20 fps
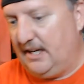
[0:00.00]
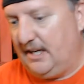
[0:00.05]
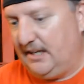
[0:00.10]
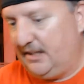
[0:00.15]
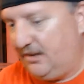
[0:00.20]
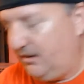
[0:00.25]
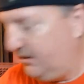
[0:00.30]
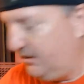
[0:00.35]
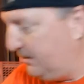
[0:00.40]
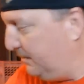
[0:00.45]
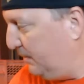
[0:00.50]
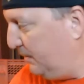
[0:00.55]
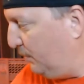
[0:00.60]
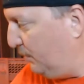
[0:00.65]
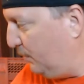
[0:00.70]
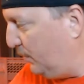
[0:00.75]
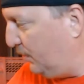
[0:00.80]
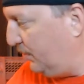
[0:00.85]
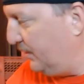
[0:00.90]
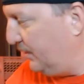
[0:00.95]
got Ultimate
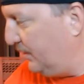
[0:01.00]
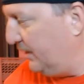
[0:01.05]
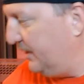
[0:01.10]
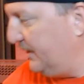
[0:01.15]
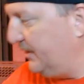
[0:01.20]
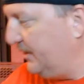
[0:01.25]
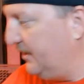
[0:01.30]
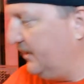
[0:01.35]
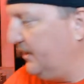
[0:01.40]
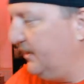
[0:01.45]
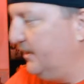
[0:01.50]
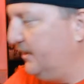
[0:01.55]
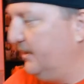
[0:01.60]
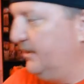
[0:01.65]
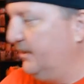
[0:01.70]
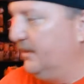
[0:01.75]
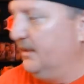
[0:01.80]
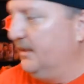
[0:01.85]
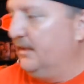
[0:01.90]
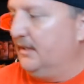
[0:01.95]
Warrior.
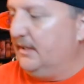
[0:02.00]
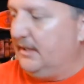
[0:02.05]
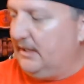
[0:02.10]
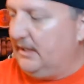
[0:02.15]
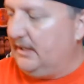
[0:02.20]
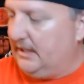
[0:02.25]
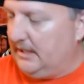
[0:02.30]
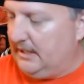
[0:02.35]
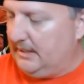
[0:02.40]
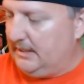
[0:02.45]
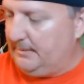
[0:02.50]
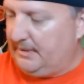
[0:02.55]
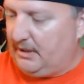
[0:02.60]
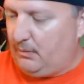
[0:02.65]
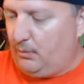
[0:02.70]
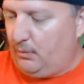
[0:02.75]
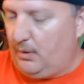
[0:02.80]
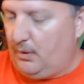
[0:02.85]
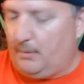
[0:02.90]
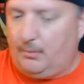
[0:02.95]
Um, I
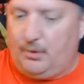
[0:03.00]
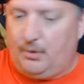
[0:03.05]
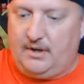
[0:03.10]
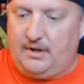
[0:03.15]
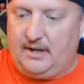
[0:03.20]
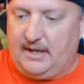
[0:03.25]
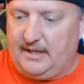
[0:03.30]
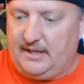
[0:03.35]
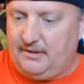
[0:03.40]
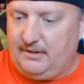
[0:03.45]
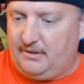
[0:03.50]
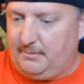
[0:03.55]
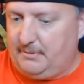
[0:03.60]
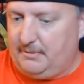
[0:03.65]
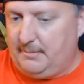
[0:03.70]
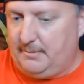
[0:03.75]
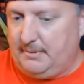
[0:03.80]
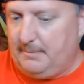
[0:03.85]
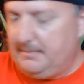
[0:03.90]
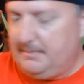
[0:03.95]
got one more. I know I'm
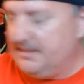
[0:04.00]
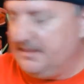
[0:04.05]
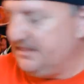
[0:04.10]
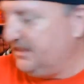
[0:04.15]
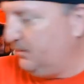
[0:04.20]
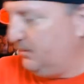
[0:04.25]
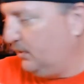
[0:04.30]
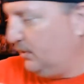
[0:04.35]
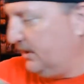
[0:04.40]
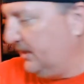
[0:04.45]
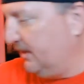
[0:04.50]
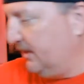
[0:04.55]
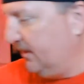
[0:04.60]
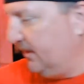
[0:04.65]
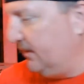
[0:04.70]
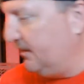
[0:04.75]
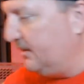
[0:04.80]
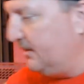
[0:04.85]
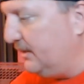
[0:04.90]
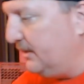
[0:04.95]
going to be missing one.
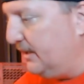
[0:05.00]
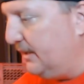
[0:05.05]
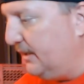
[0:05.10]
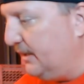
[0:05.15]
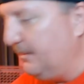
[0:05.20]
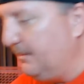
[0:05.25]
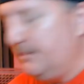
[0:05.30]
Um, let me